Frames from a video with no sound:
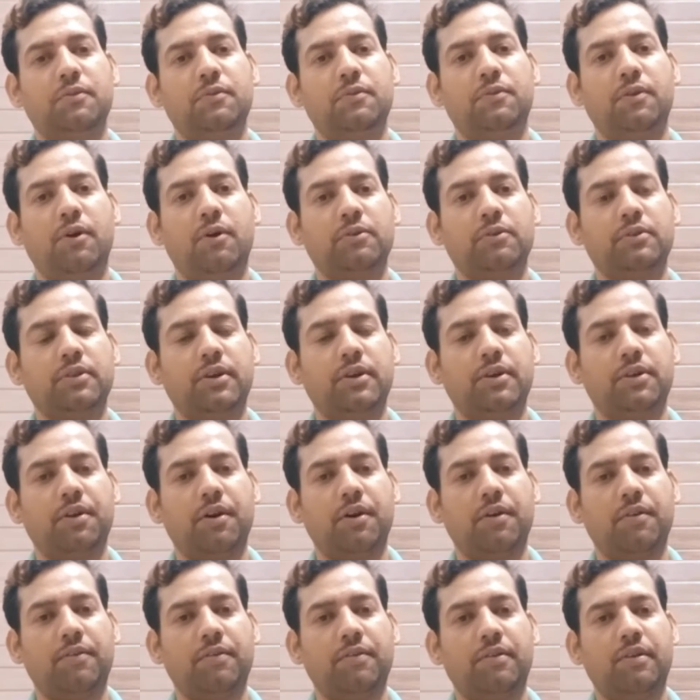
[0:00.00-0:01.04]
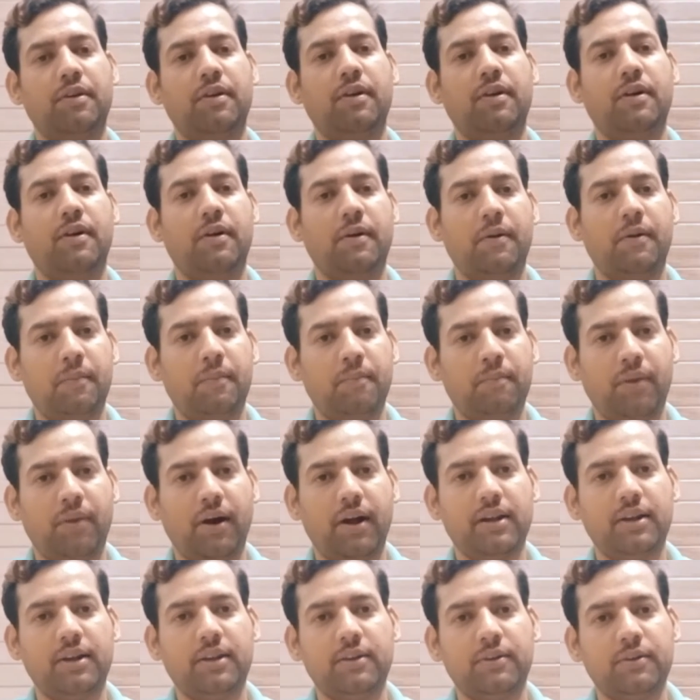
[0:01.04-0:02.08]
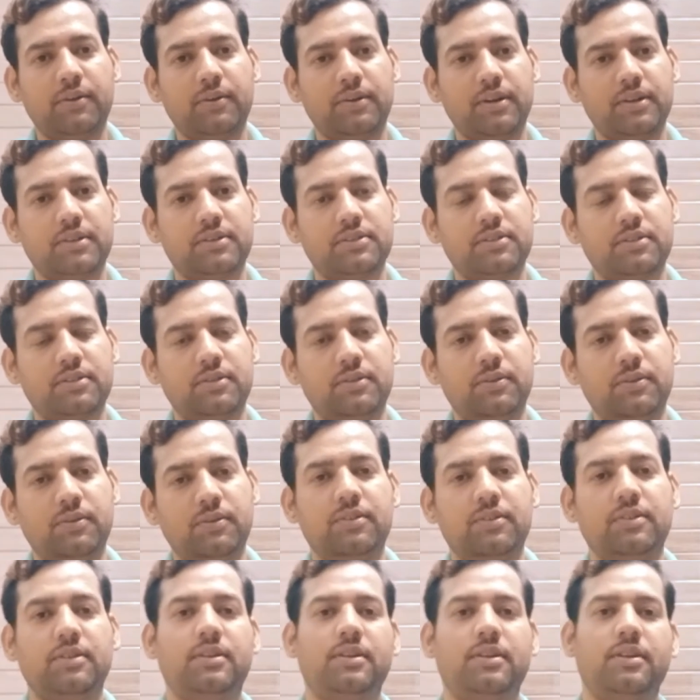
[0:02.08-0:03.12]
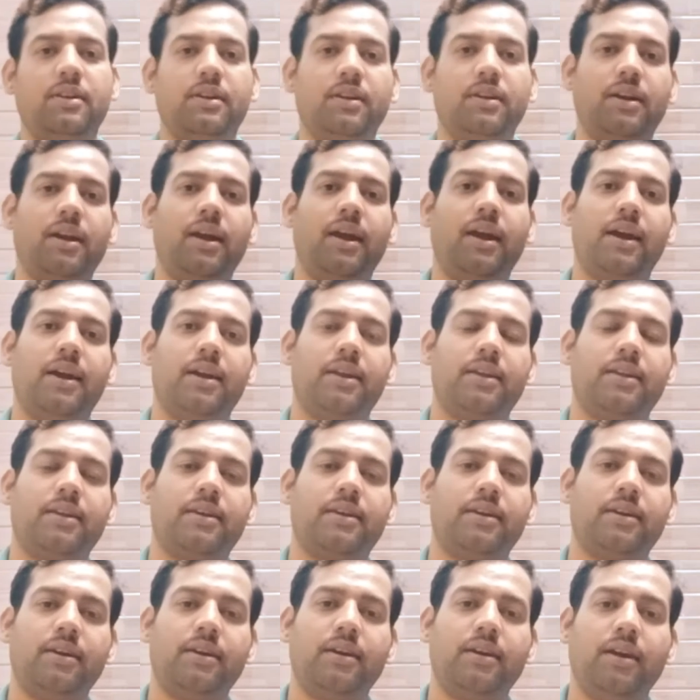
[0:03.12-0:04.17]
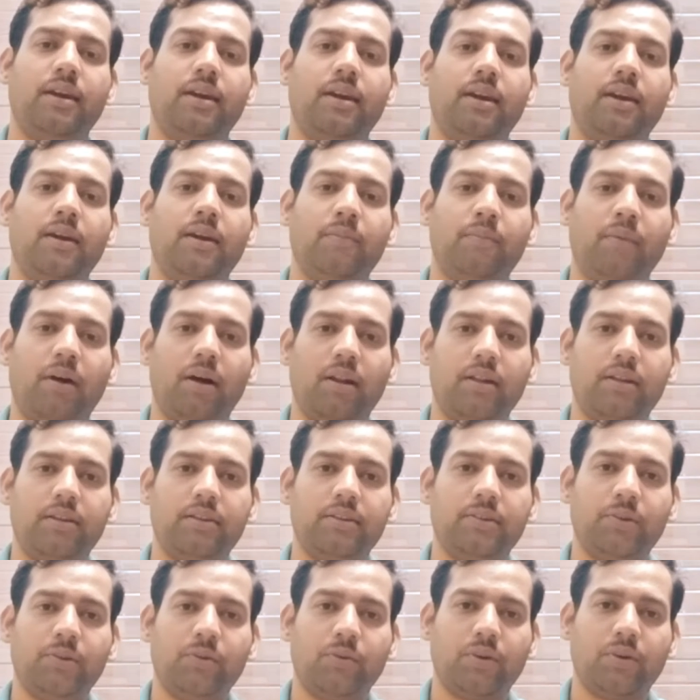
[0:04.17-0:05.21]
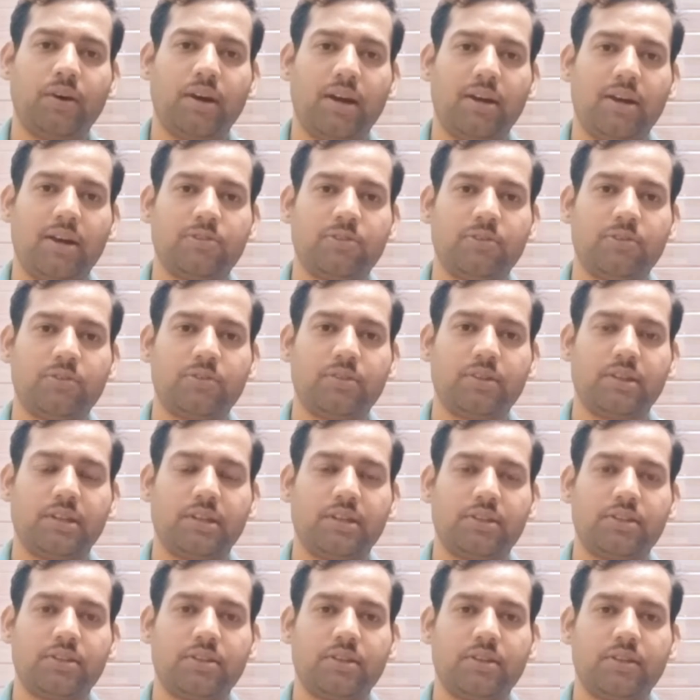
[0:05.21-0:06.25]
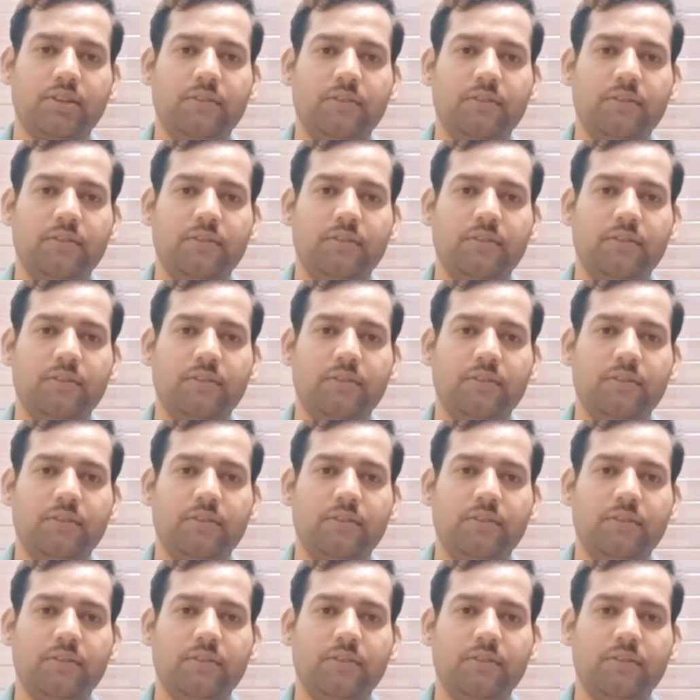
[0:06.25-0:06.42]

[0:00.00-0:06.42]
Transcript: founder of Bali Yoga School and Himalayan Yoga Association.